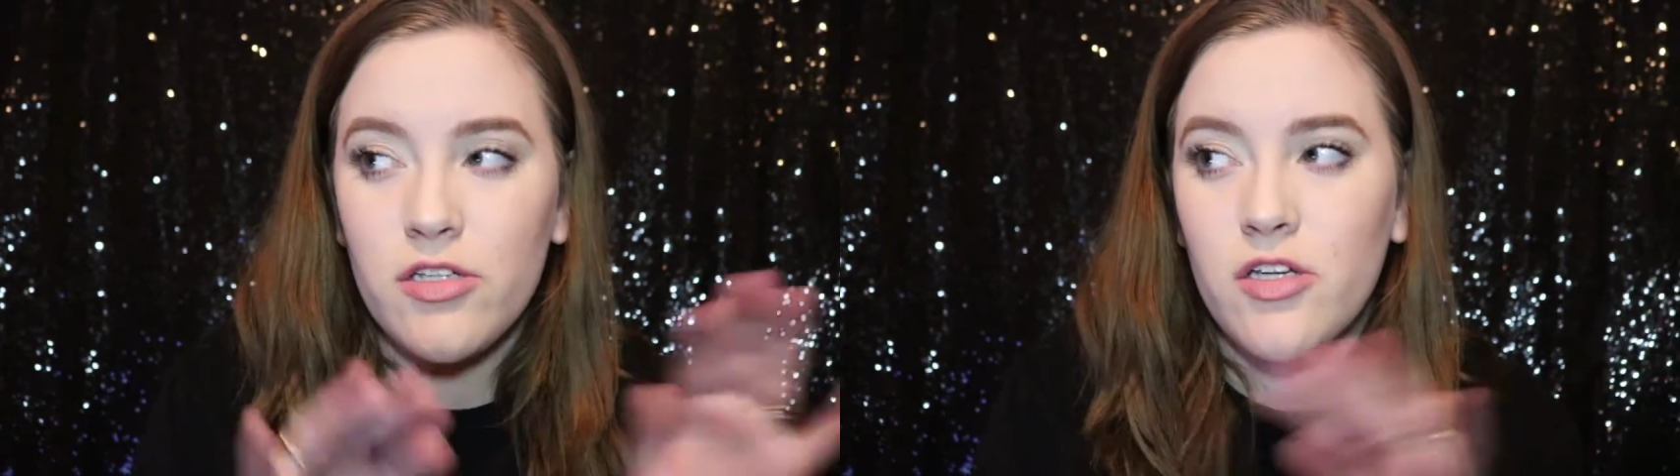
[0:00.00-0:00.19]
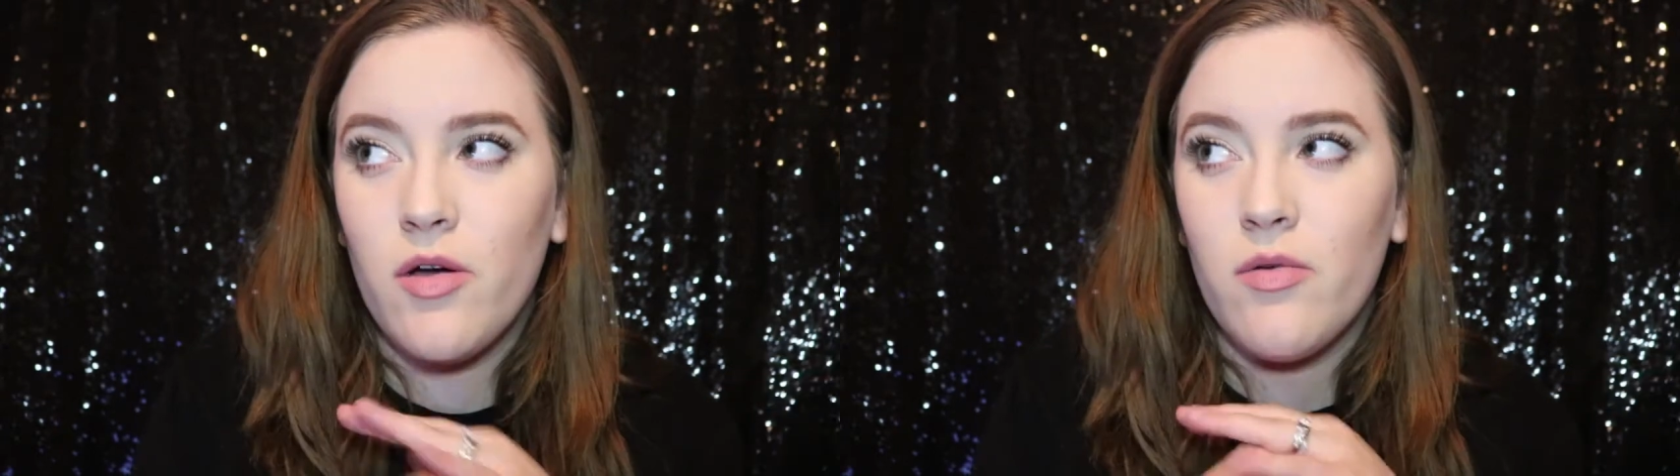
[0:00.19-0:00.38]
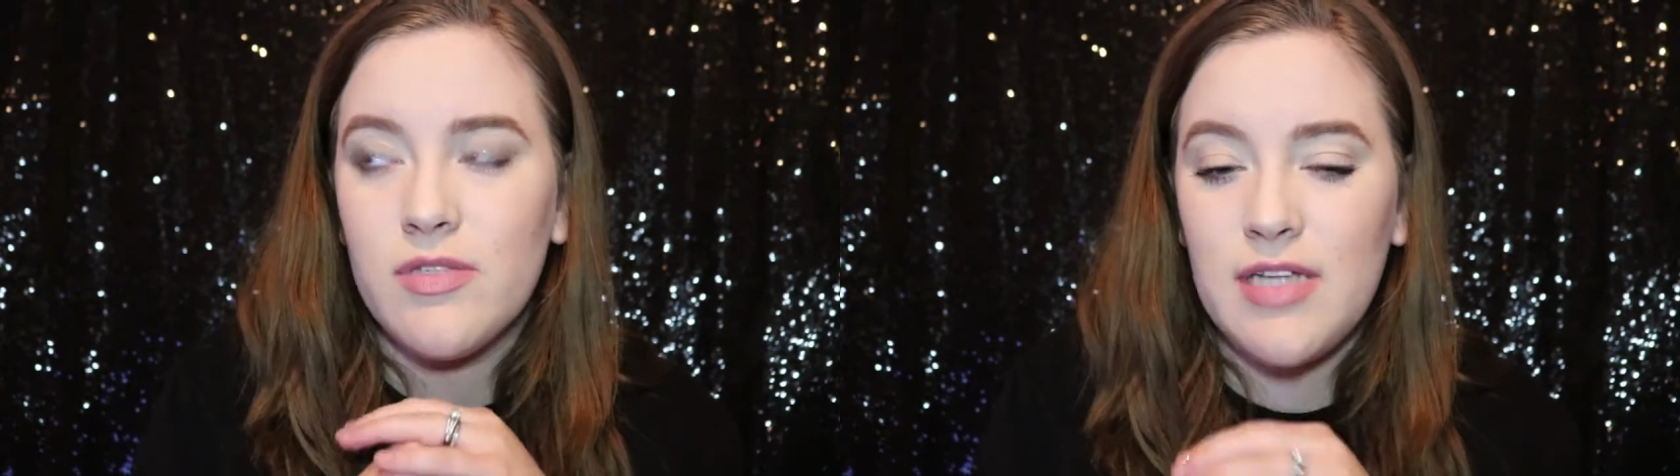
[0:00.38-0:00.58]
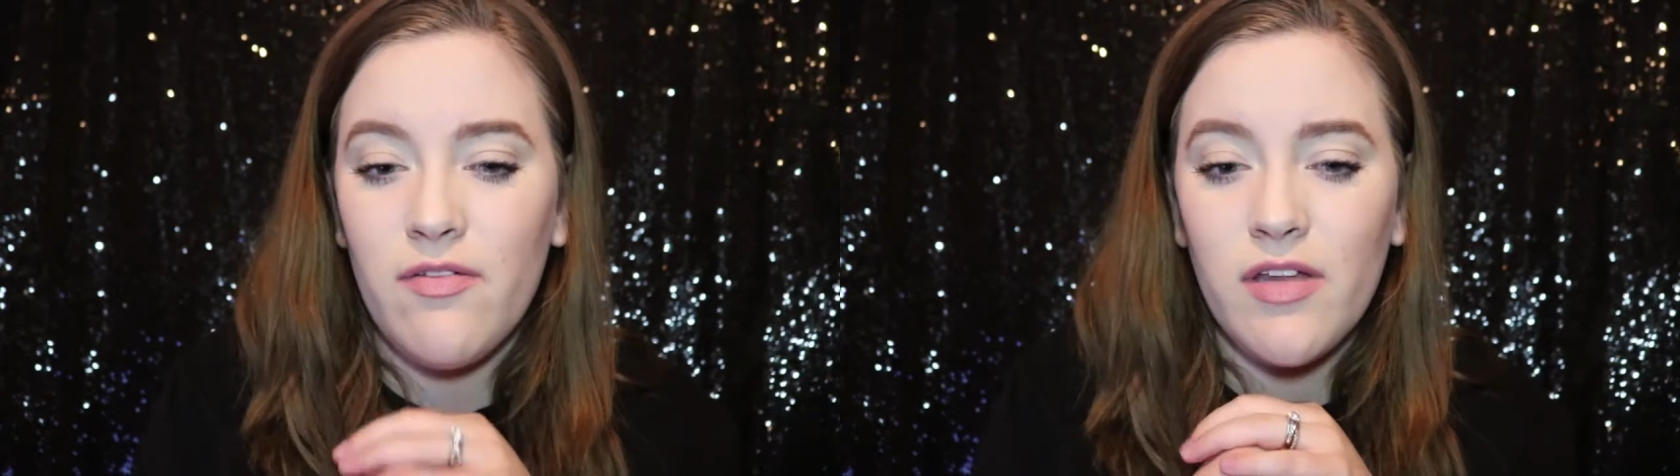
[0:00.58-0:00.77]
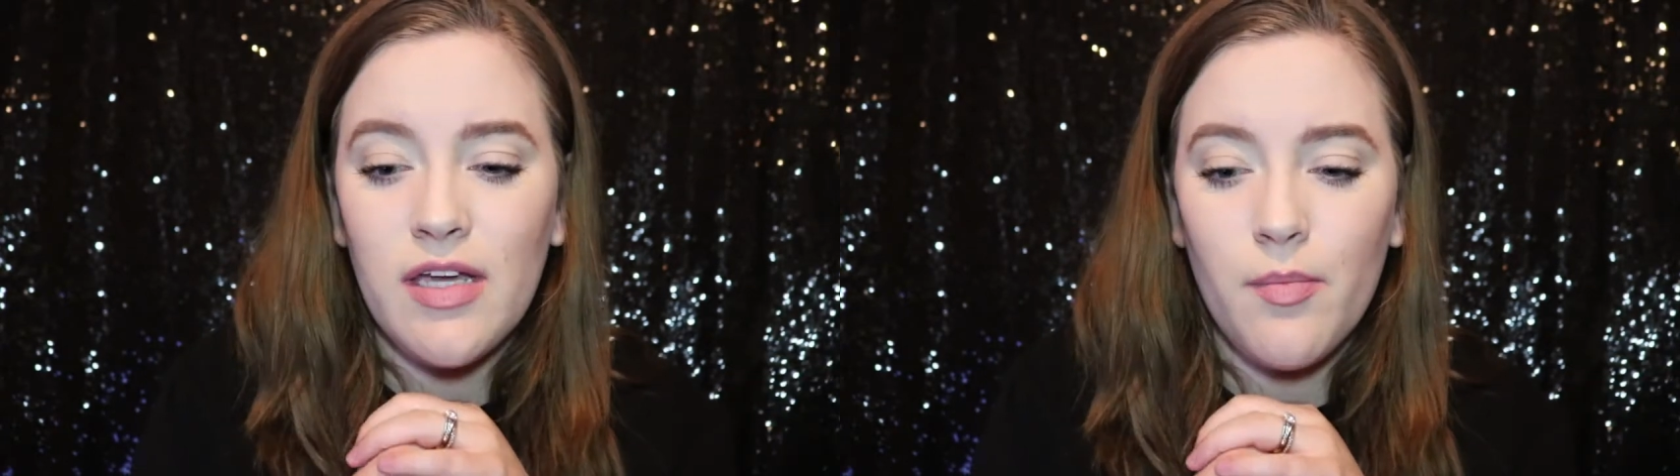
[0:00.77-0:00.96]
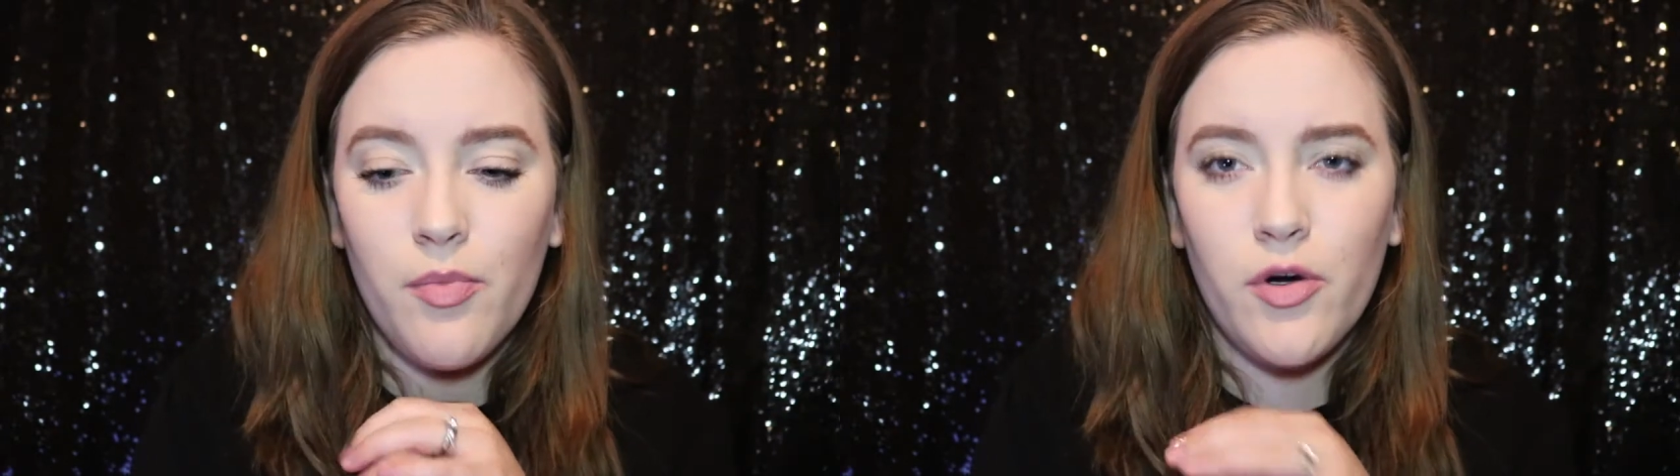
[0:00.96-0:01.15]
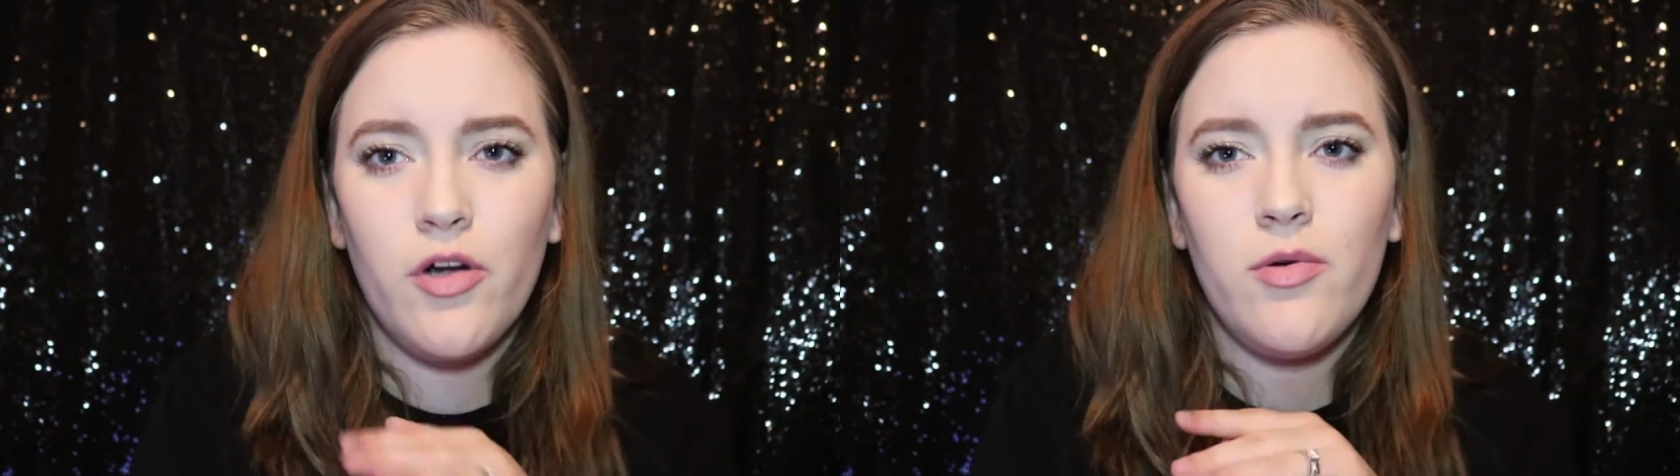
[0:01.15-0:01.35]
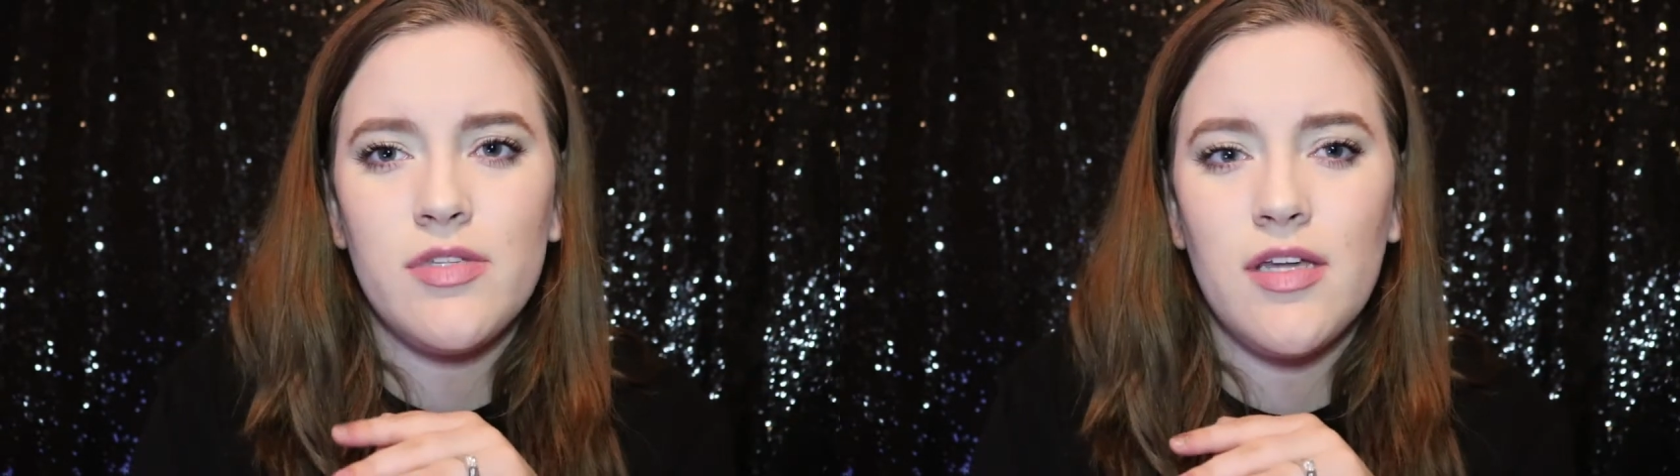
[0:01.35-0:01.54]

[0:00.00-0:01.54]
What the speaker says: So it was definitely a bruise